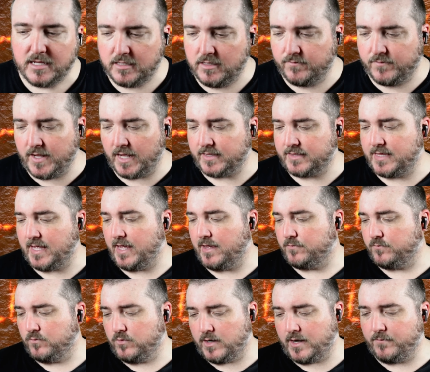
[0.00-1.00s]
you've got
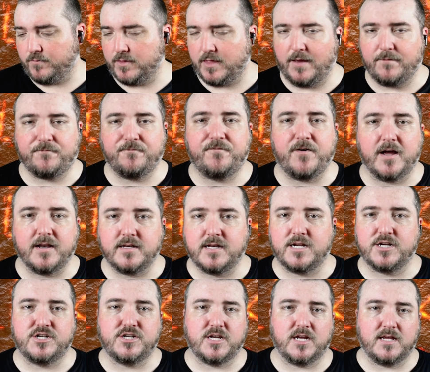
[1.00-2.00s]
that whatever that
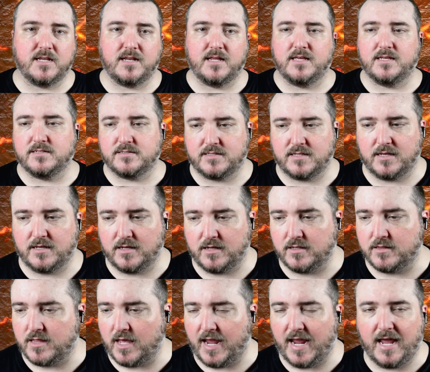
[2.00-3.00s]
fundy shit is
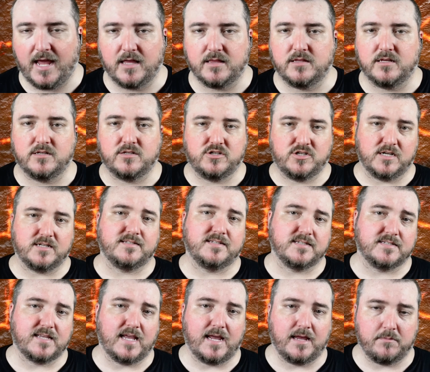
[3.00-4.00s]
the the hand, the
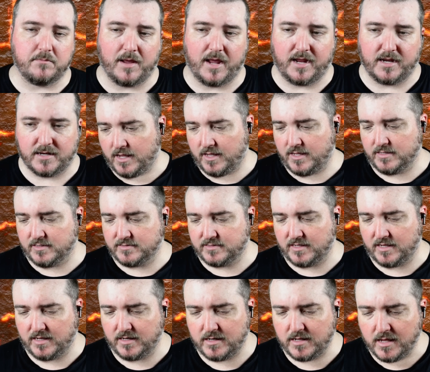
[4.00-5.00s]
Justice Handmaid is
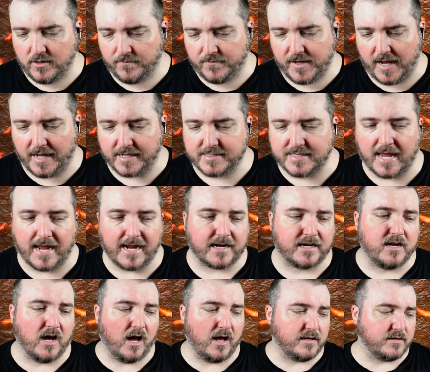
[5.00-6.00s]
in. You've got that
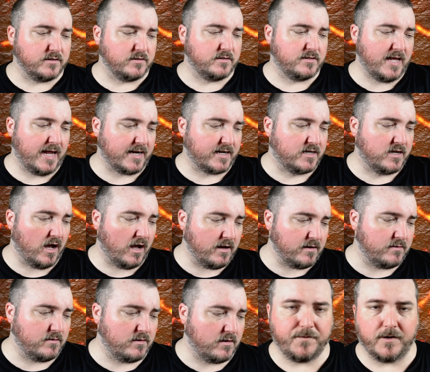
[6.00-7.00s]
gun that
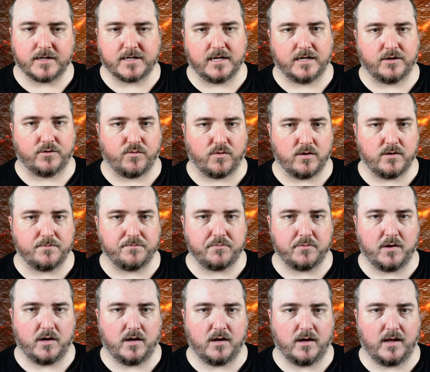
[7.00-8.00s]
gun fucking group.
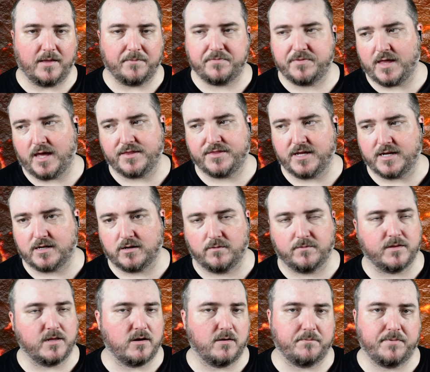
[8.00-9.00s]
Uh, I, I think
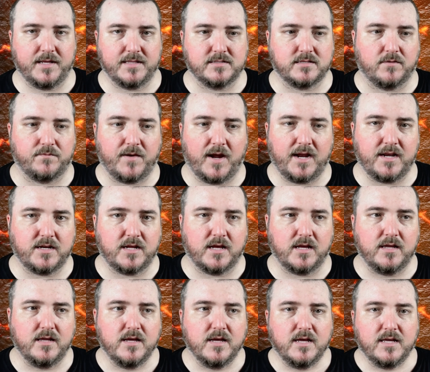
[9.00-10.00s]
over there in
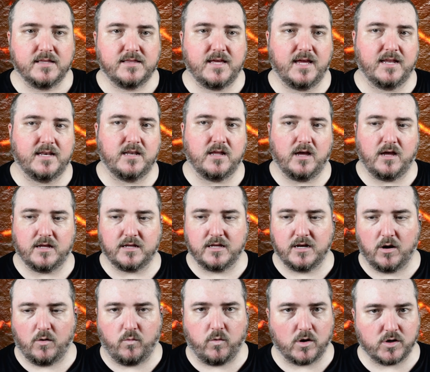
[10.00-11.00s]
Pennsylvania that uh, you
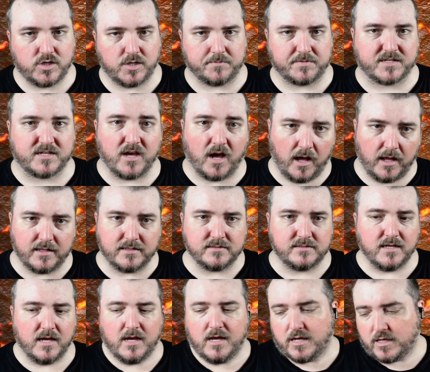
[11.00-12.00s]
know worships
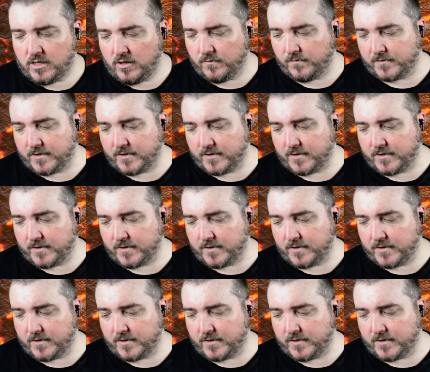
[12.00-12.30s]
guns. You've